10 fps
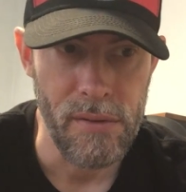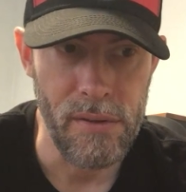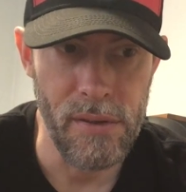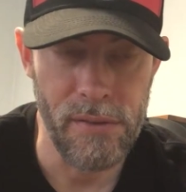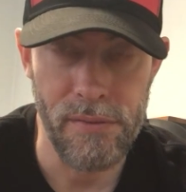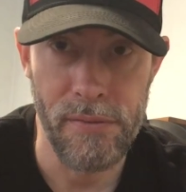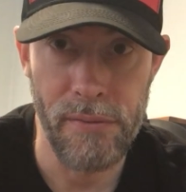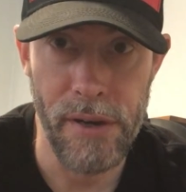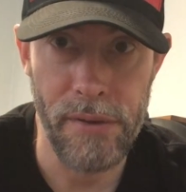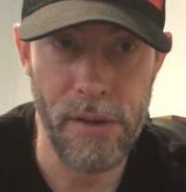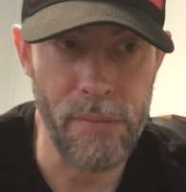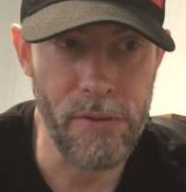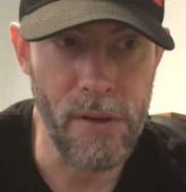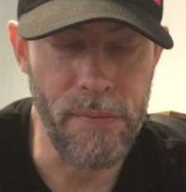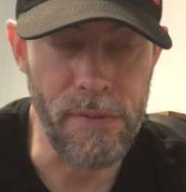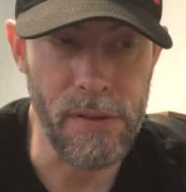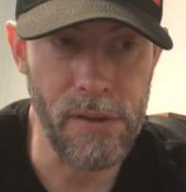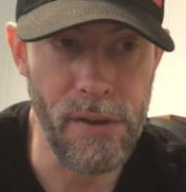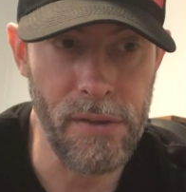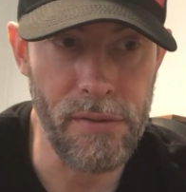it rarely comes up. If it
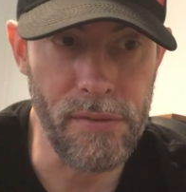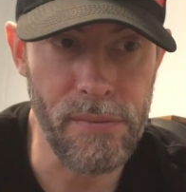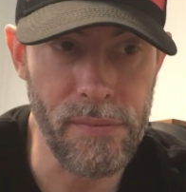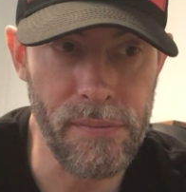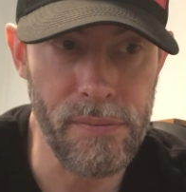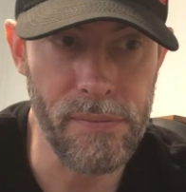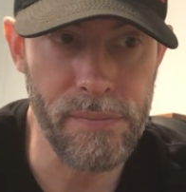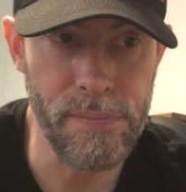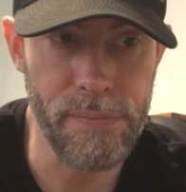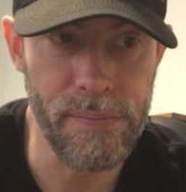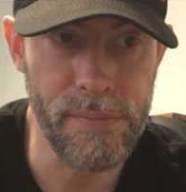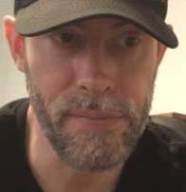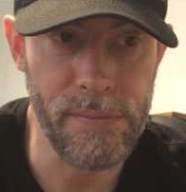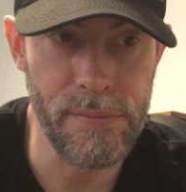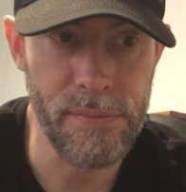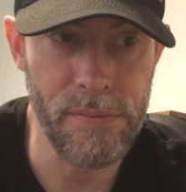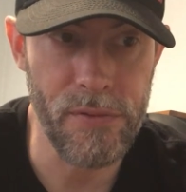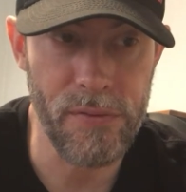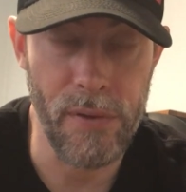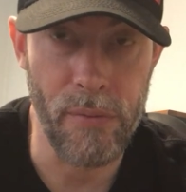does, it's
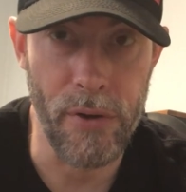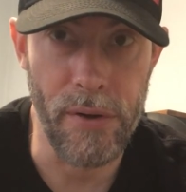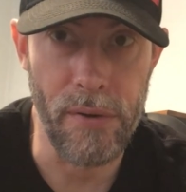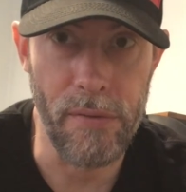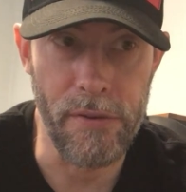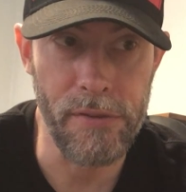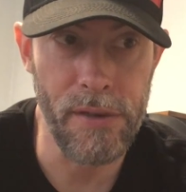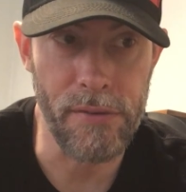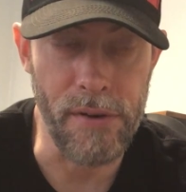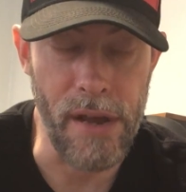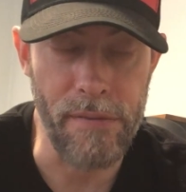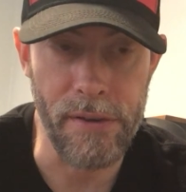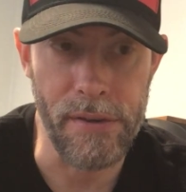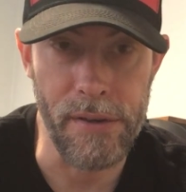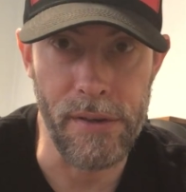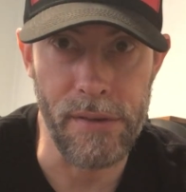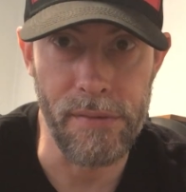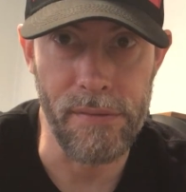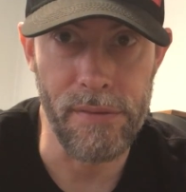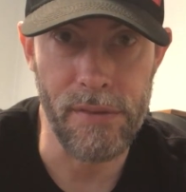somewhere overseas or in Africa,
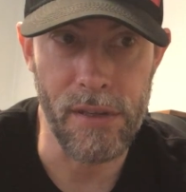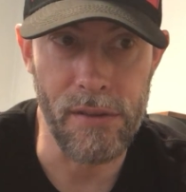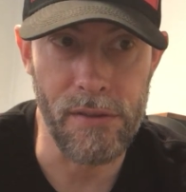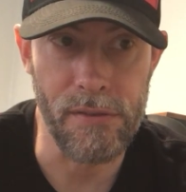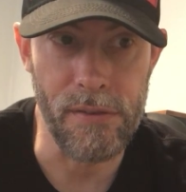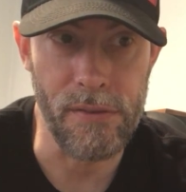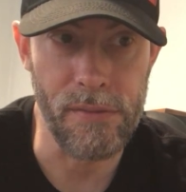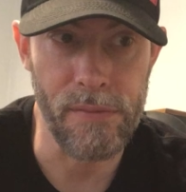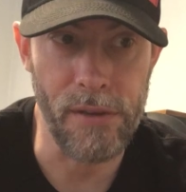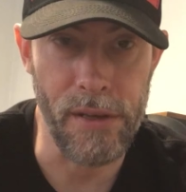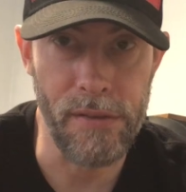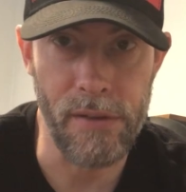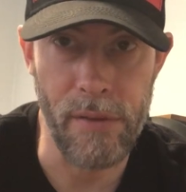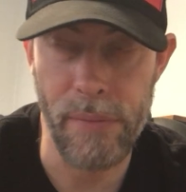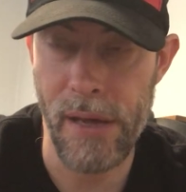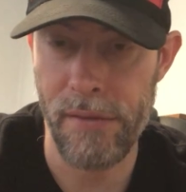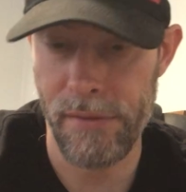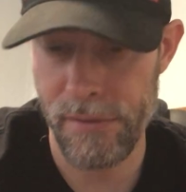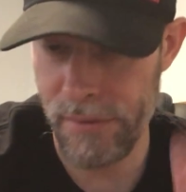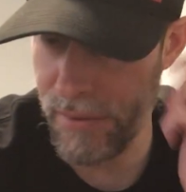and condition is dicey at best.
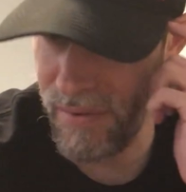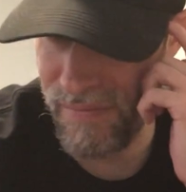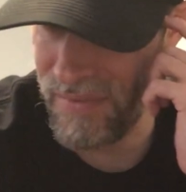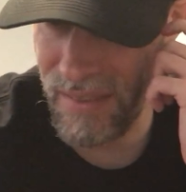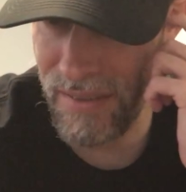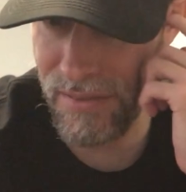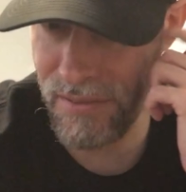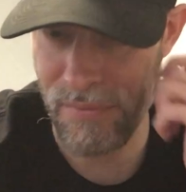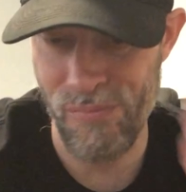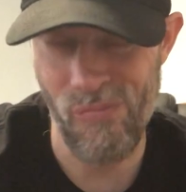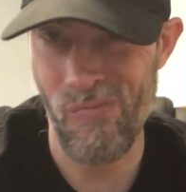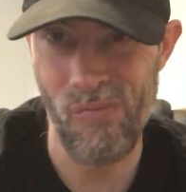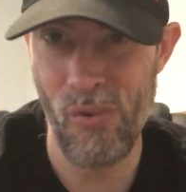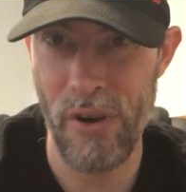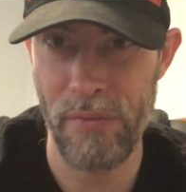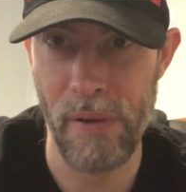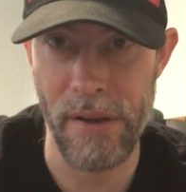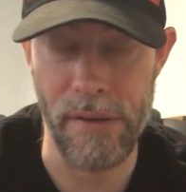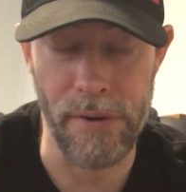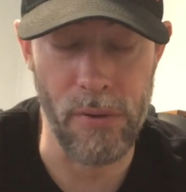So this is one I was probably
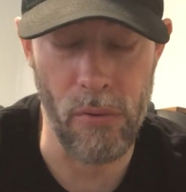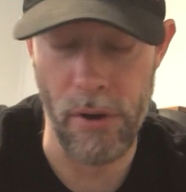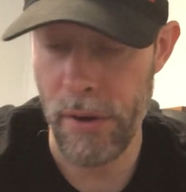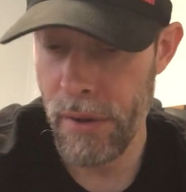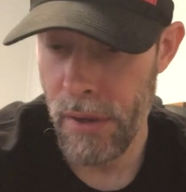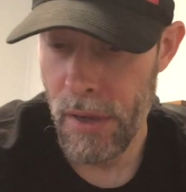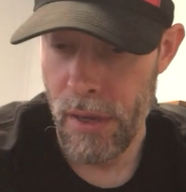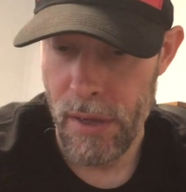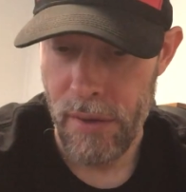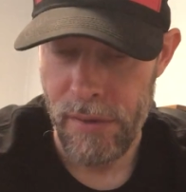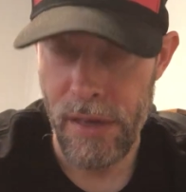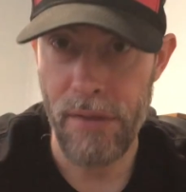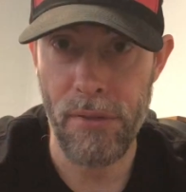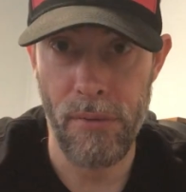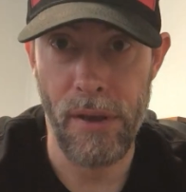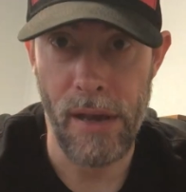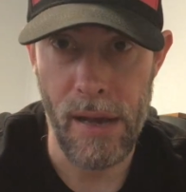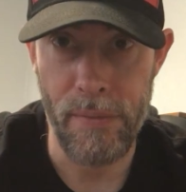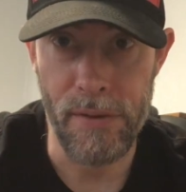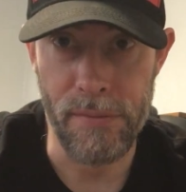never going to order. He got three
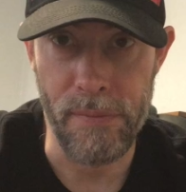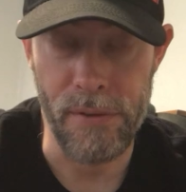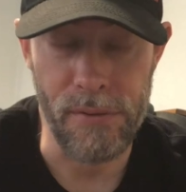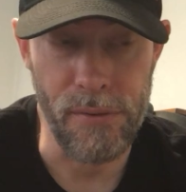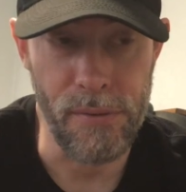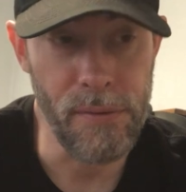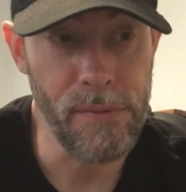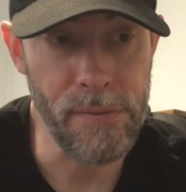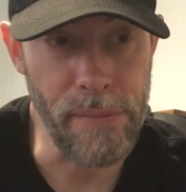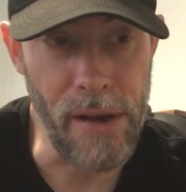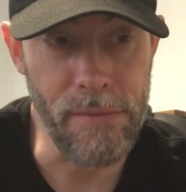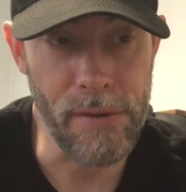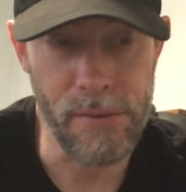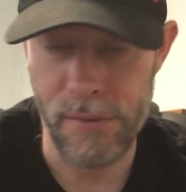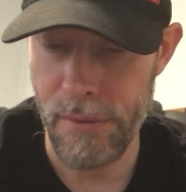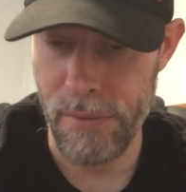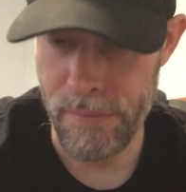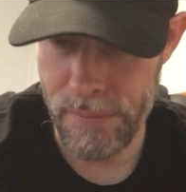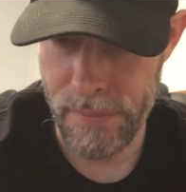copies from this dude from Africa, so